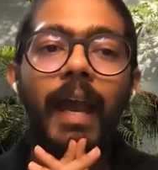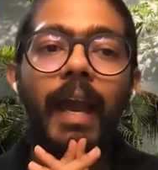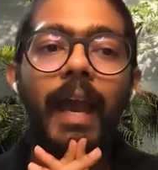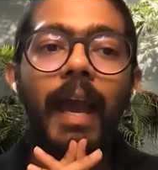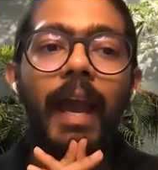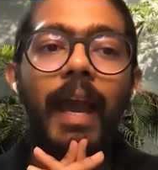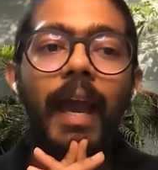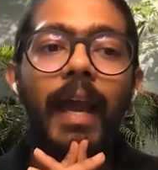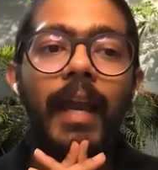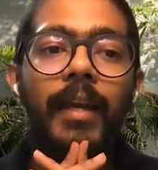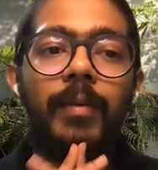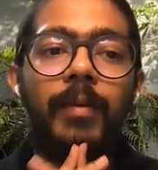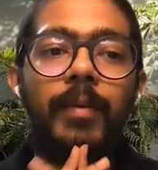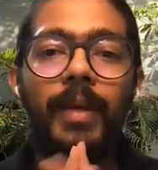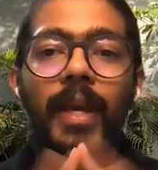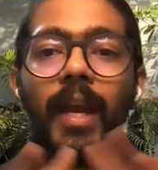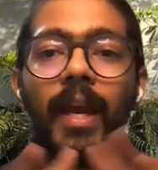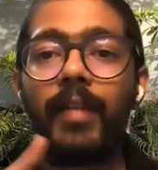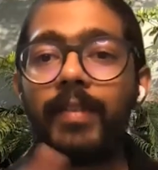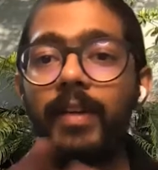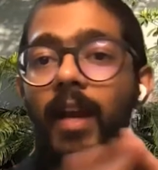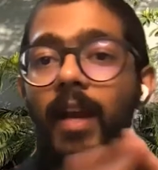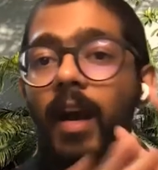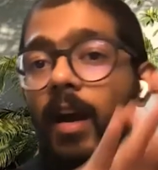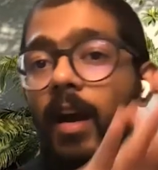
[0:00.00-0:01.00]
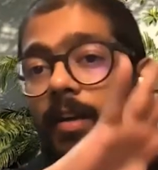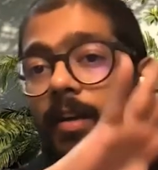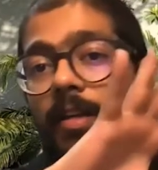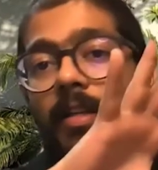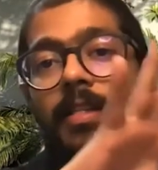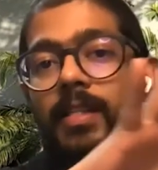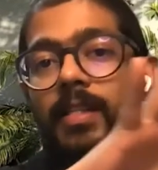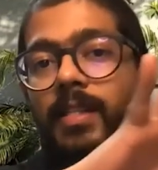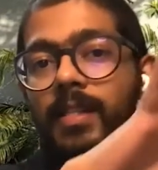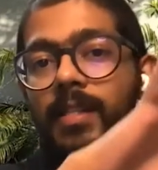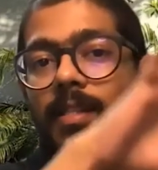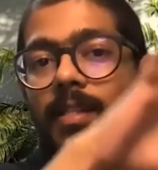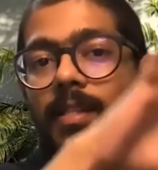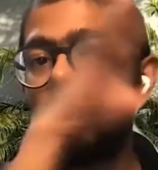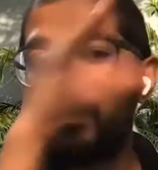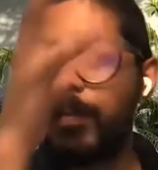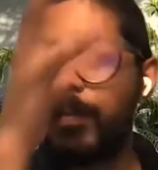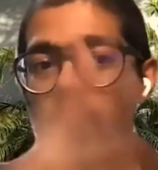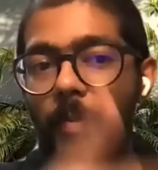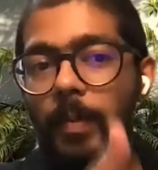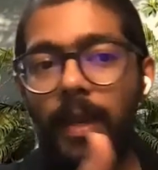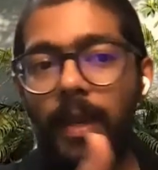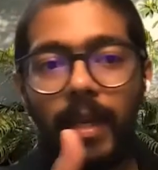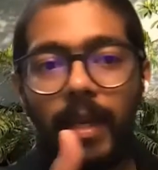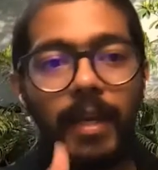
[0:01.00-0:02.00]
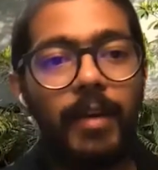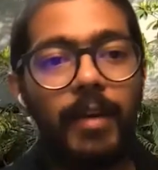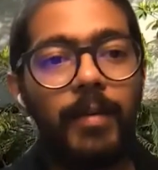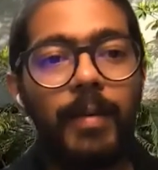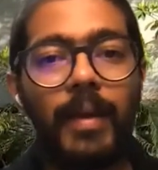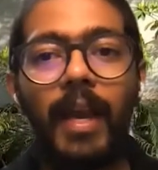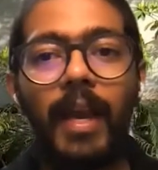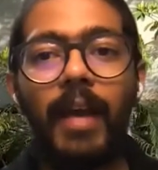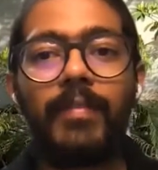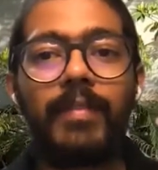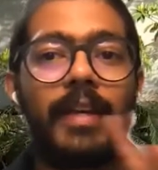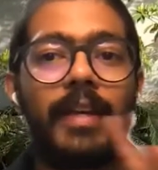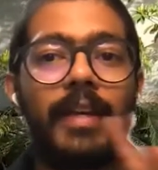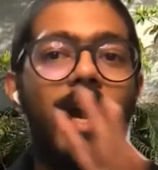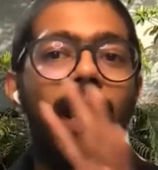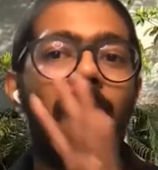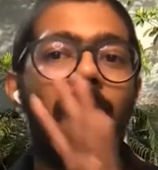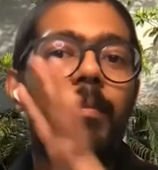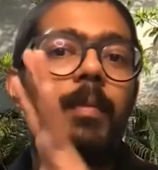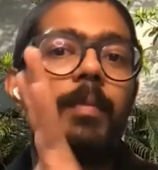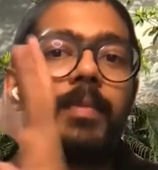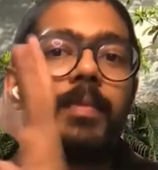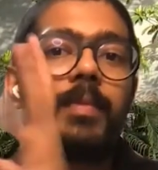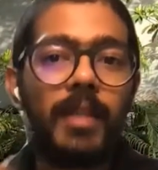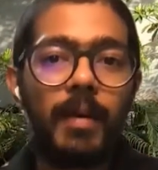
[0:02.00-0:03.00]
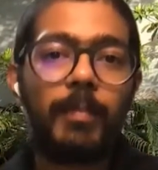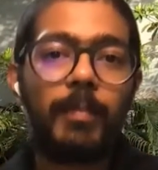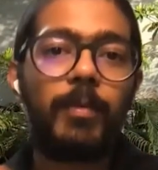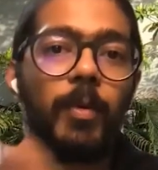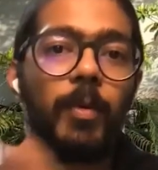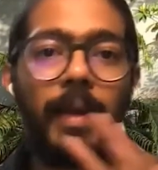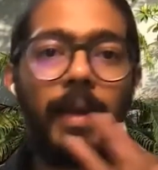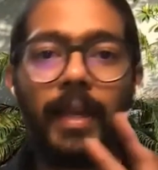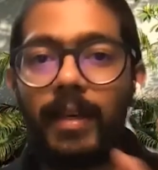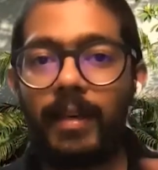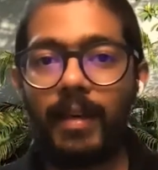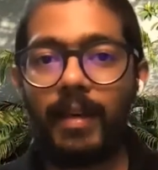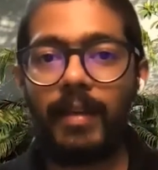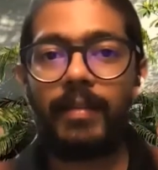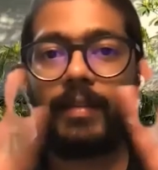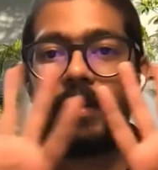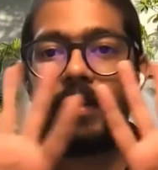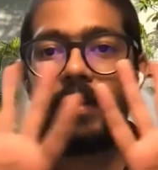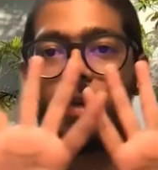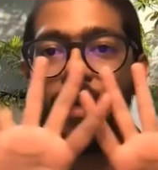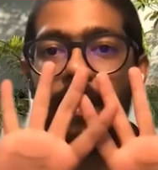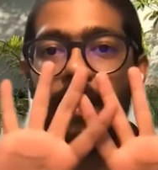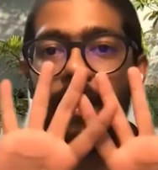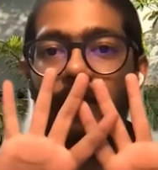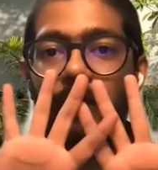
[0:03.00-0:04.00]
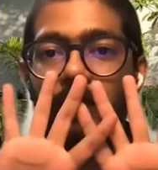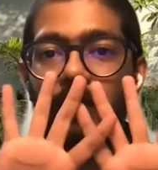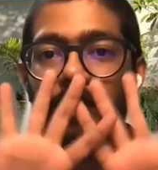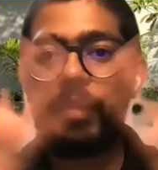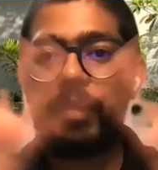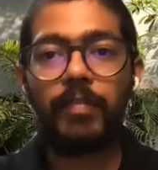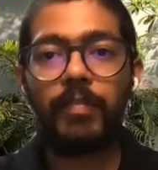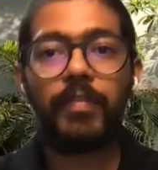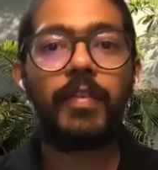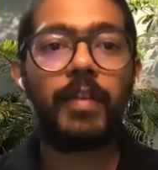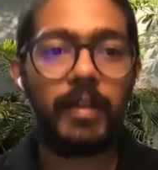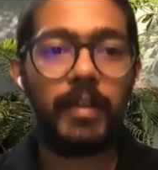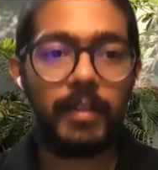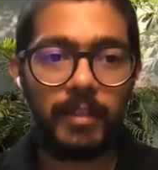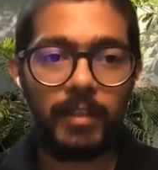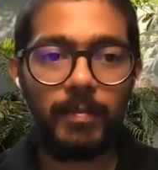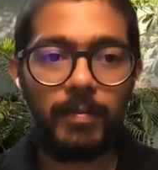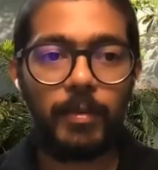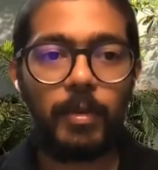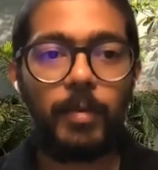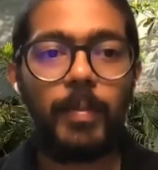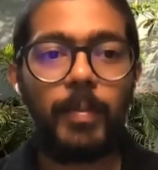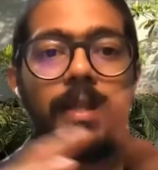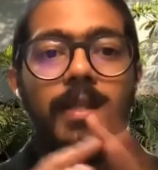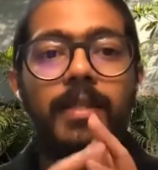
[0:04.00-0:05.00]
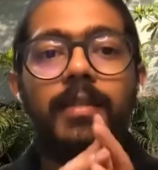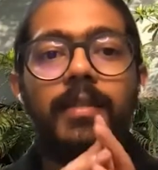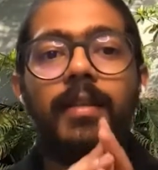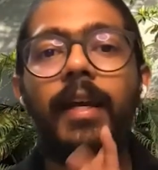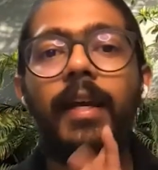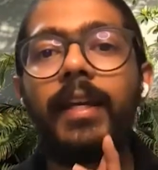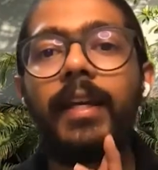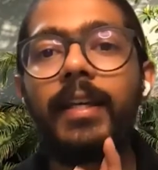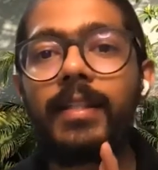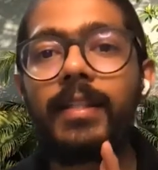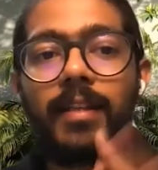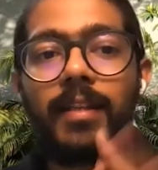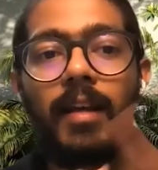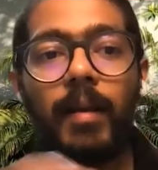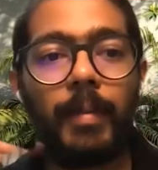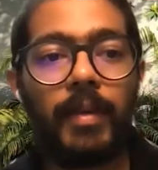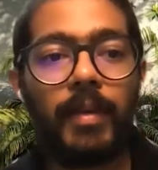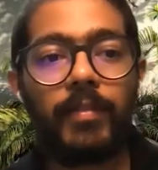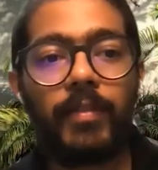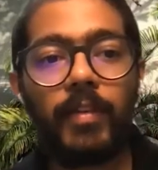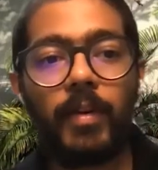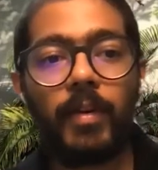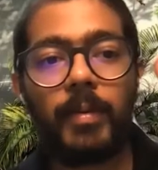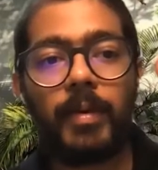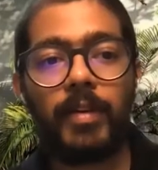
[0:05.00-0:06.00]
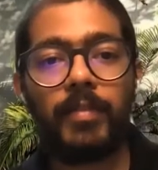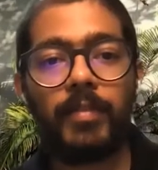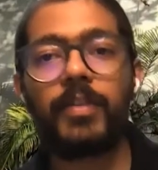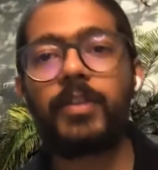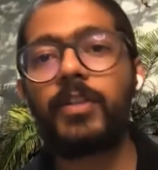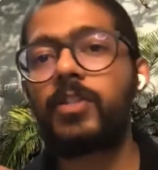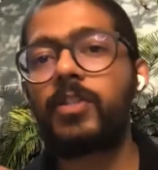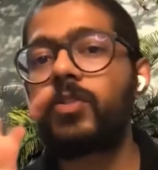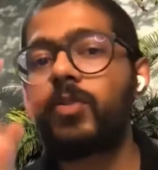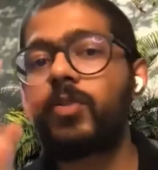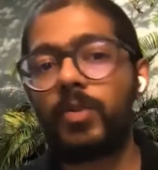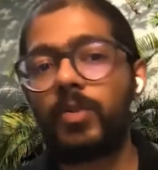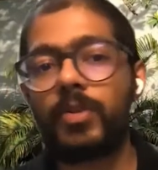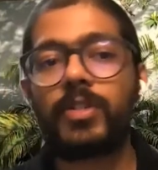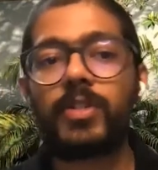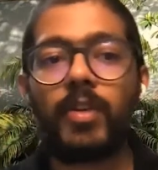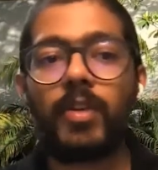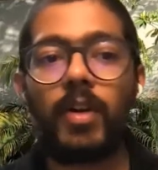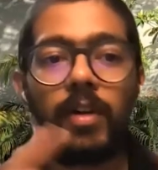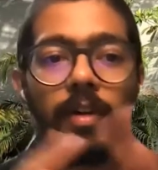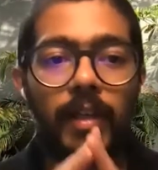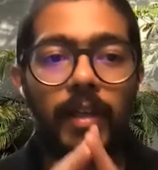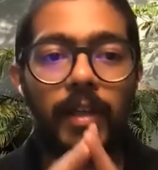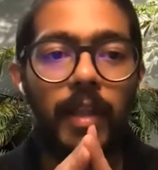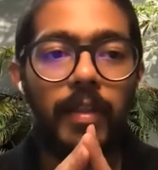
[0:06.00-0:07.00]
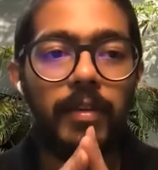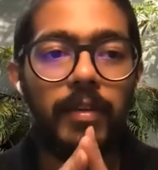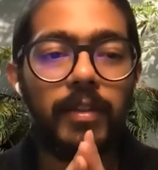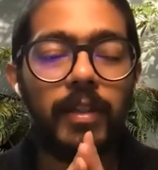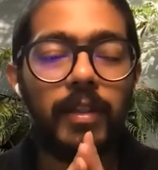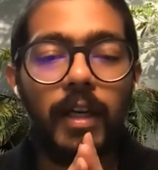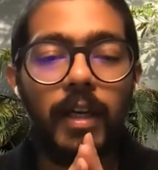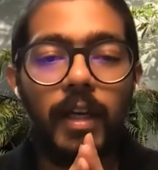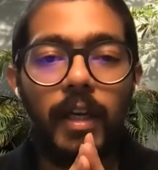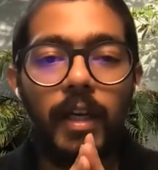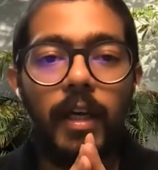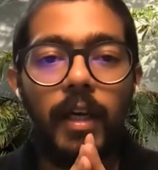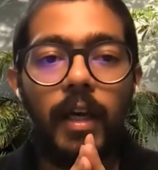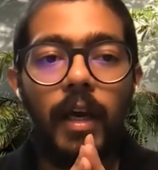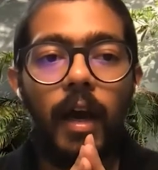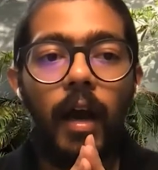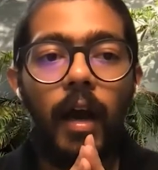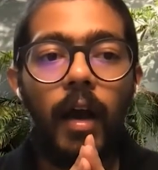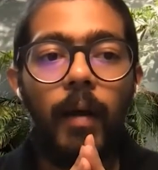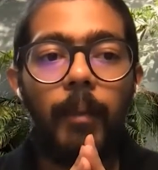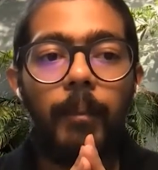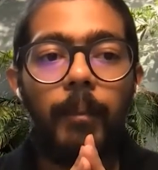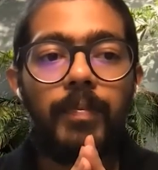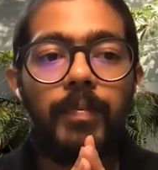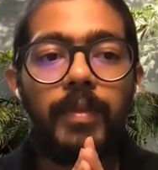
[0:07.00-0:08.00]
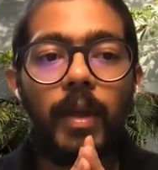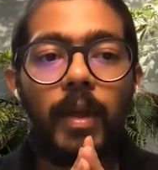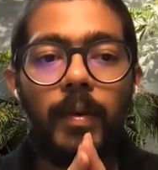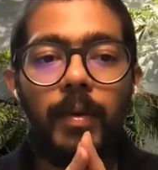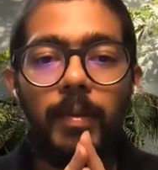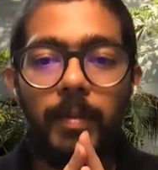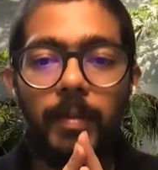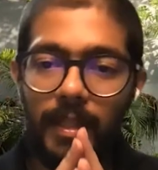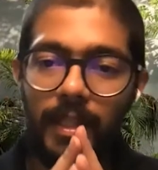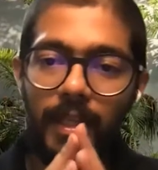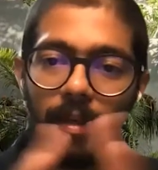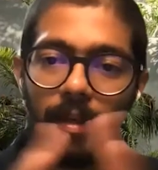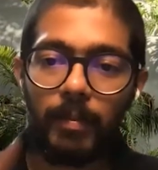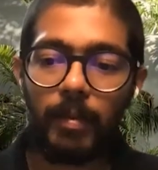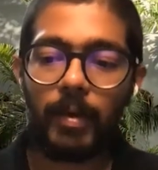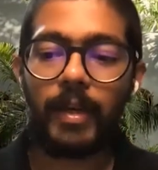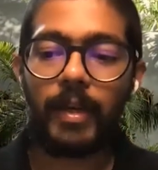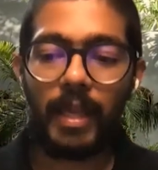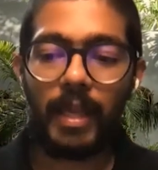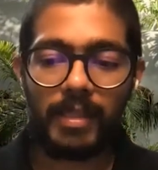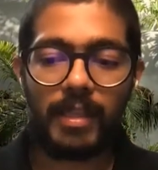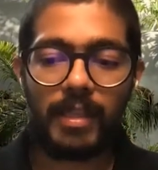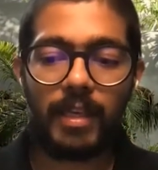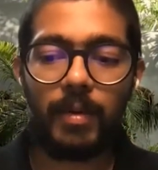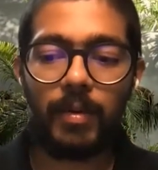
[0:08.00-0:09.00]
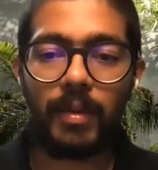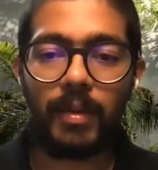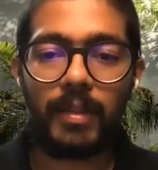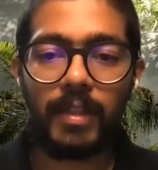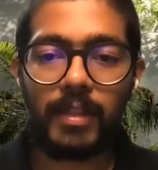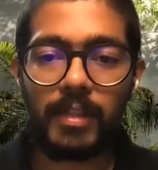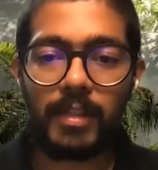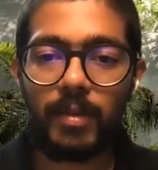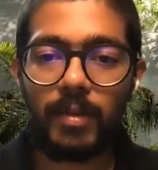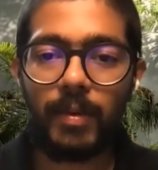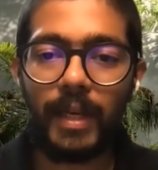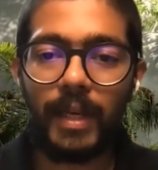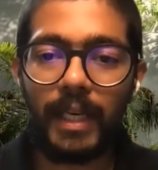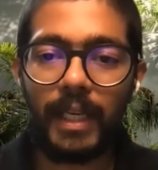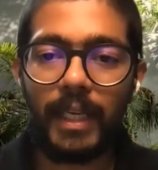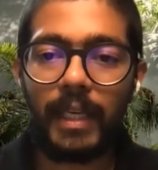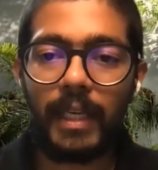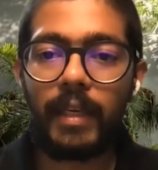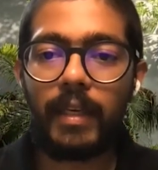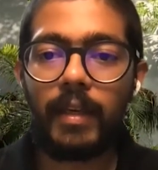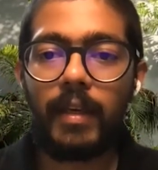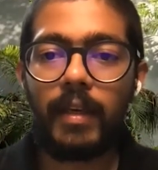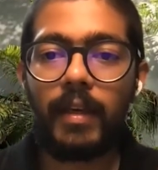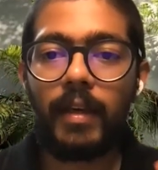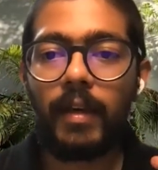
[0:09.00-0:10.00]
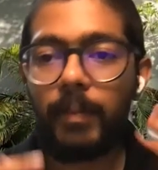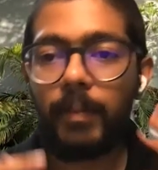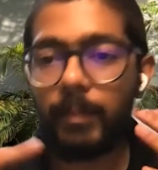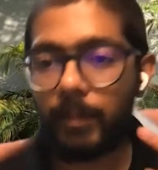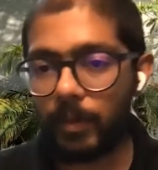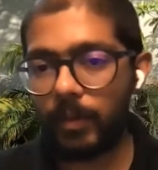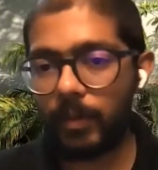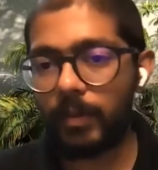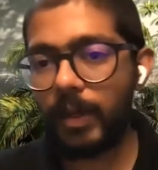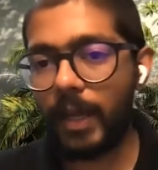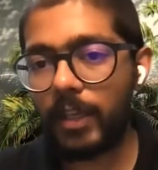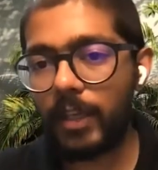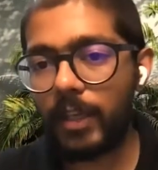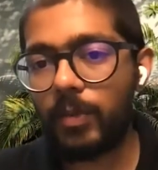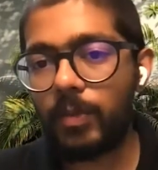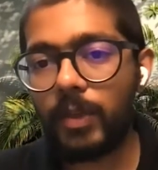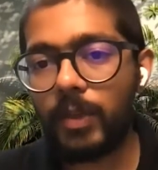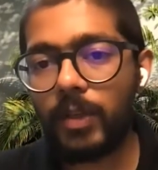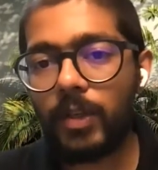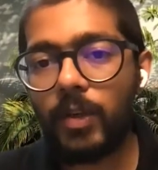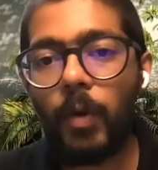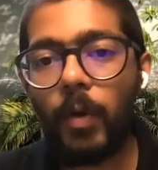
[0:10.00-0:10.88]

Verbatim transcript: And we have an artist subdomain and we have an album subdomain, and they're kind of different subdomains, right? It's coming from a different source altogether. Now, when we think about executing this query, like you would